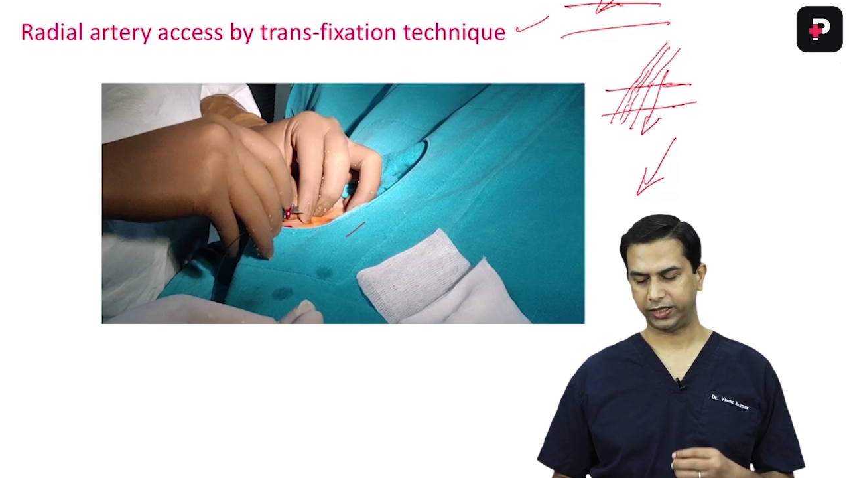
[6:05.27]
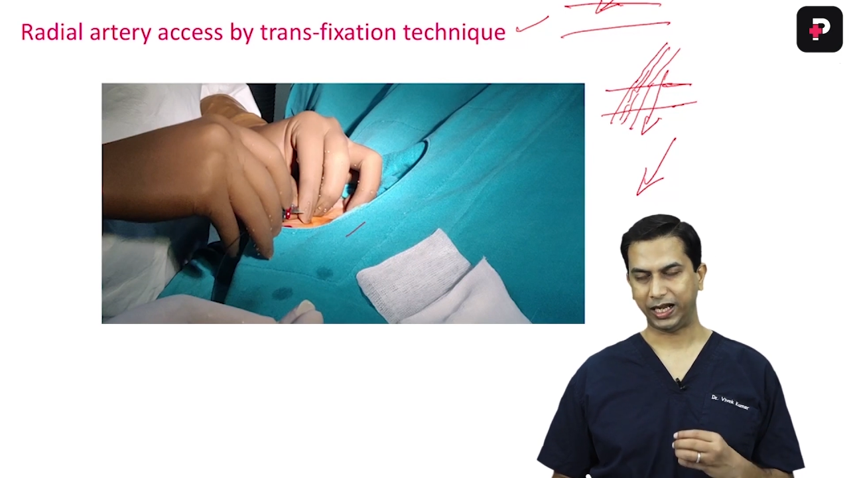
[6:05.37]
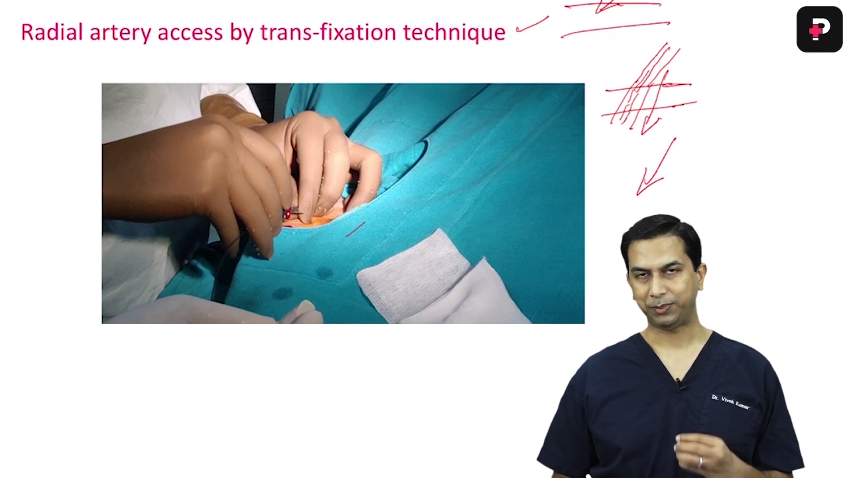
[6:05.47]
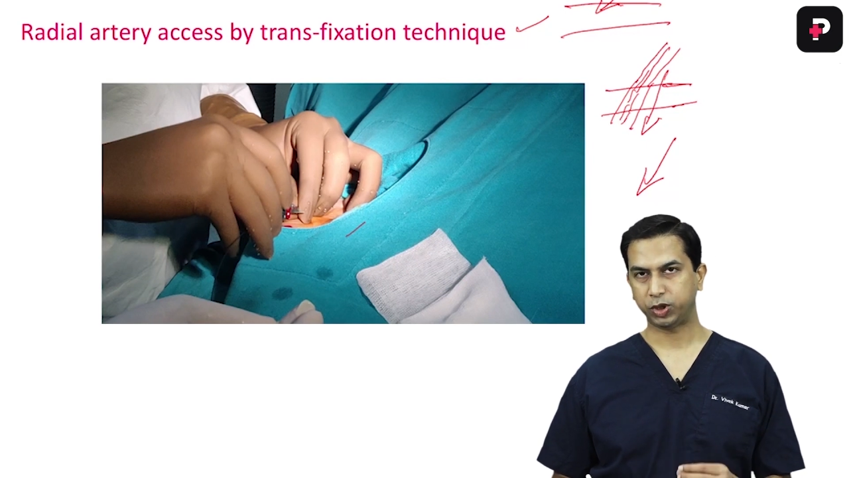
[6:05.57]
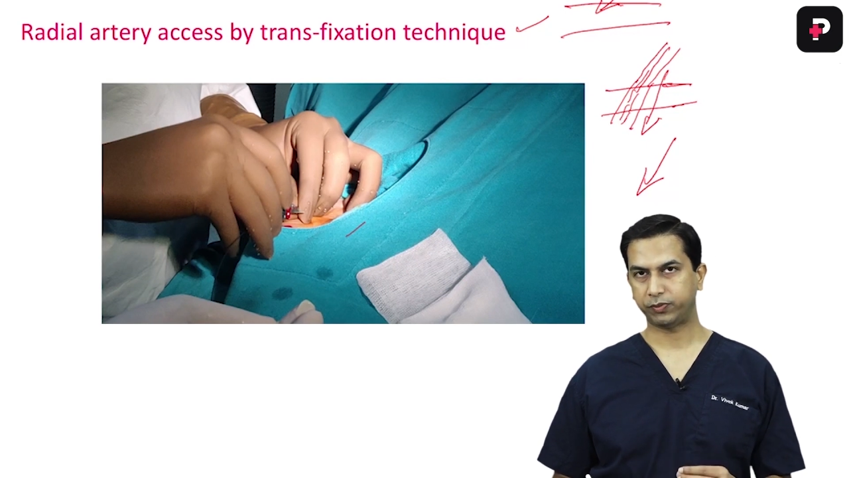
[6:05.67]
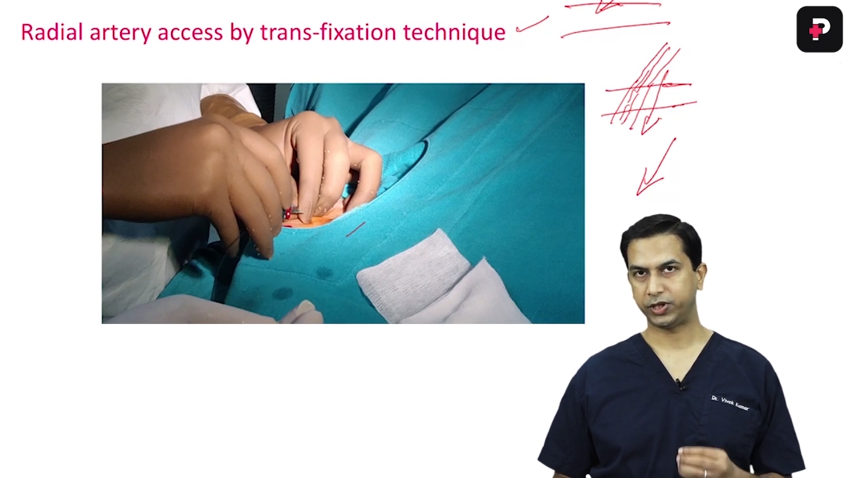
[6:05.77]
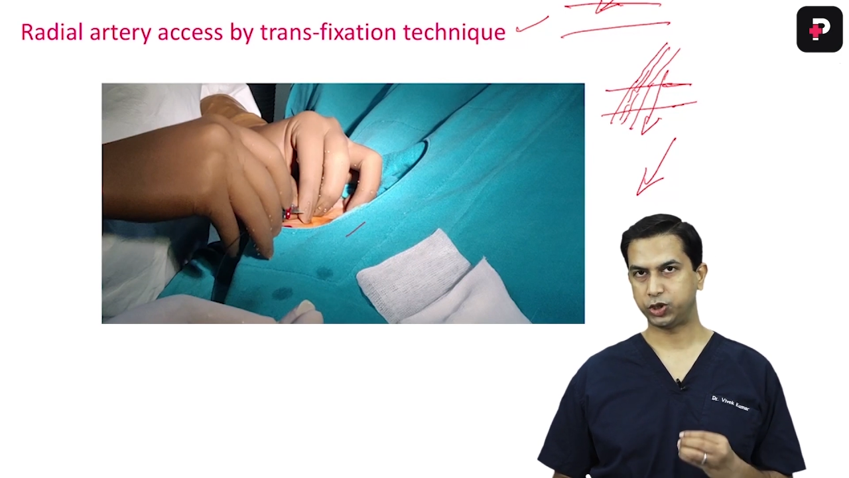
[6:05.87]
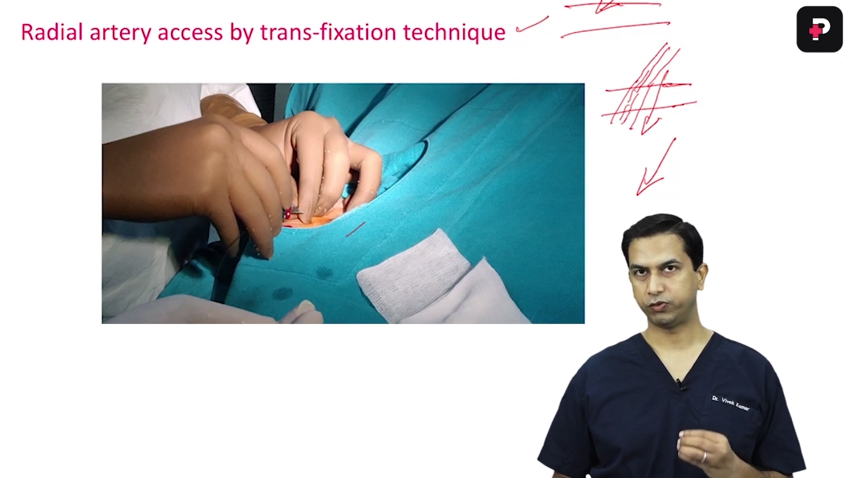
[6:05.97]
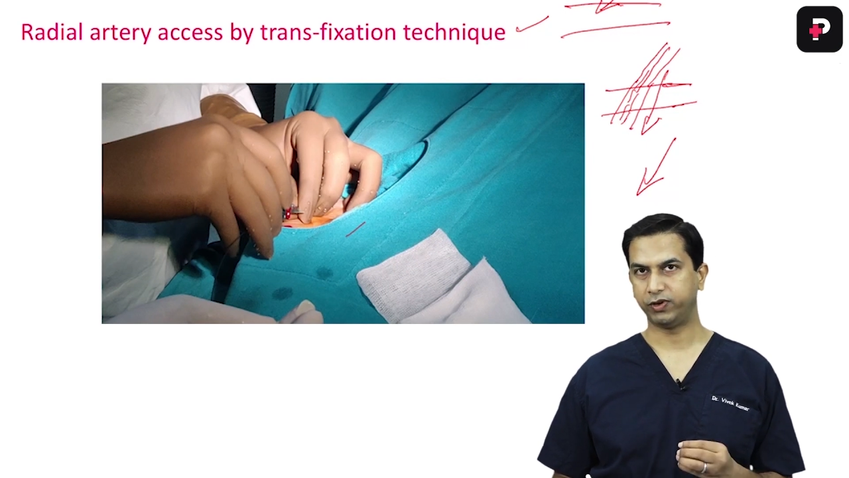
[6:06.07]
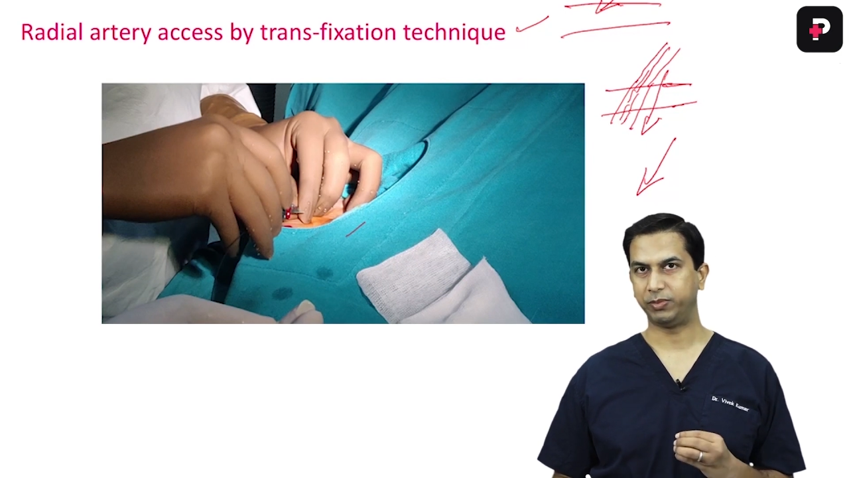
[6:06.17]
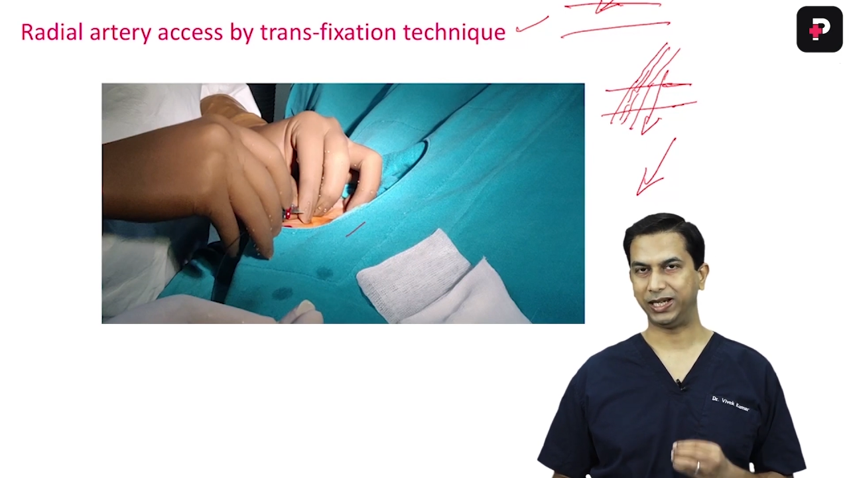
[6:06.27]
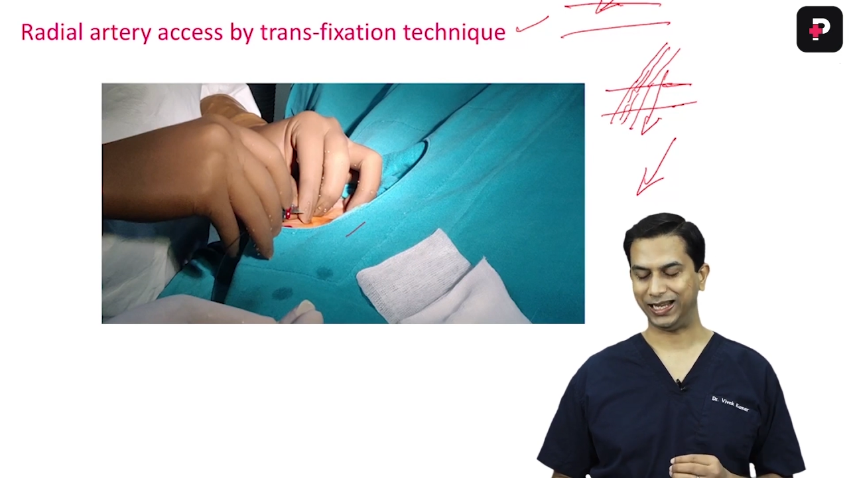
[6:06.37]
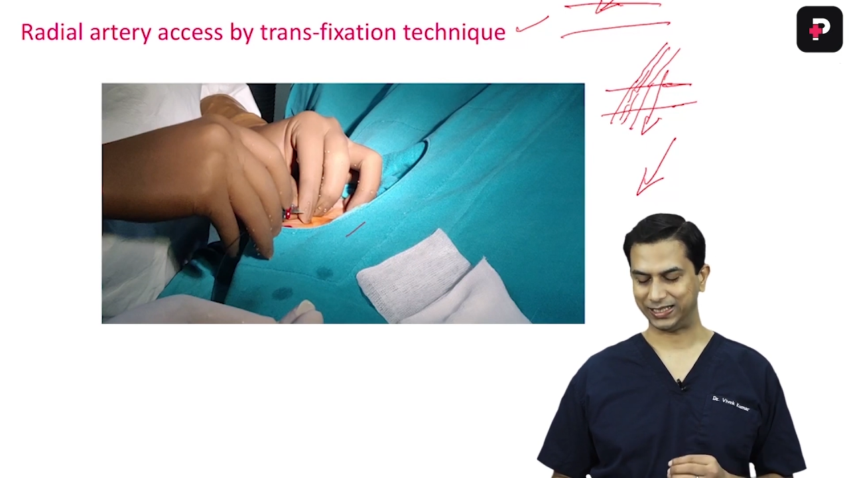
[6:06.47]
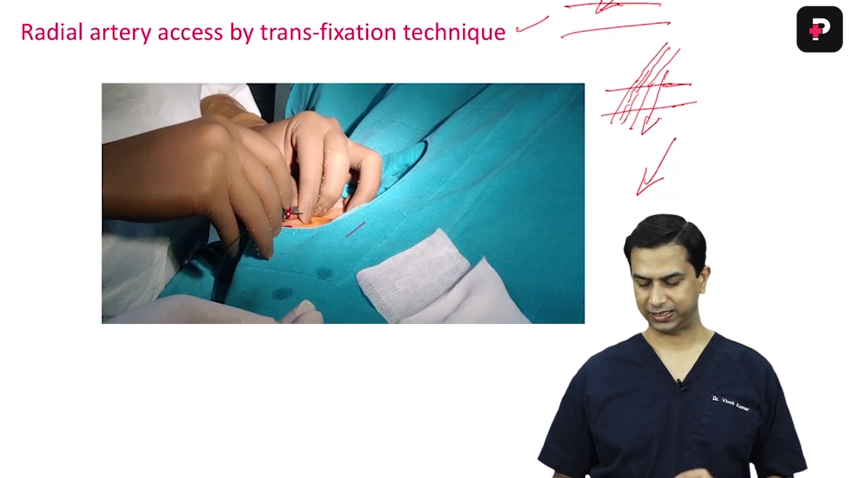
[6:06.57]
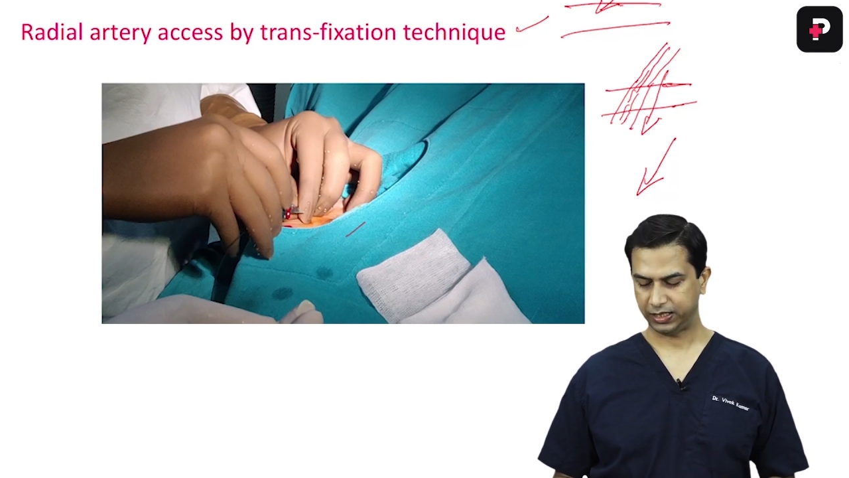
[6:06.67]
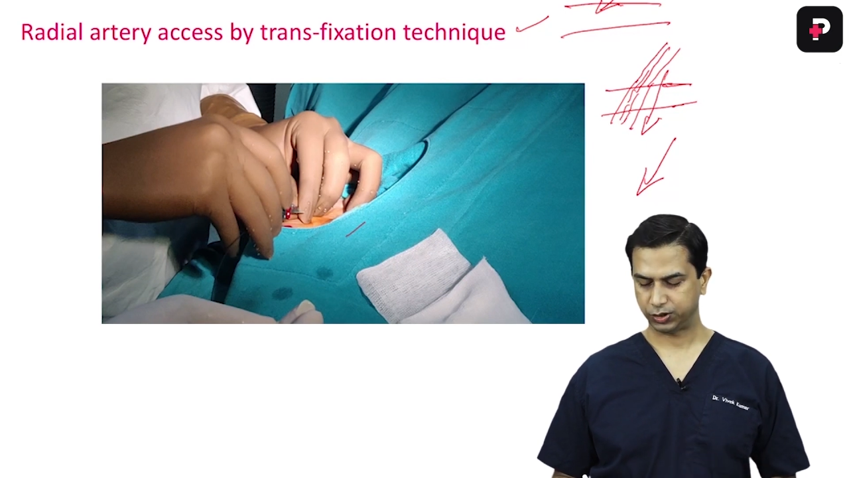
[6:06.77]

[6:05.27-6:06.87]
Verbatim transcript: depth of tissue will be less.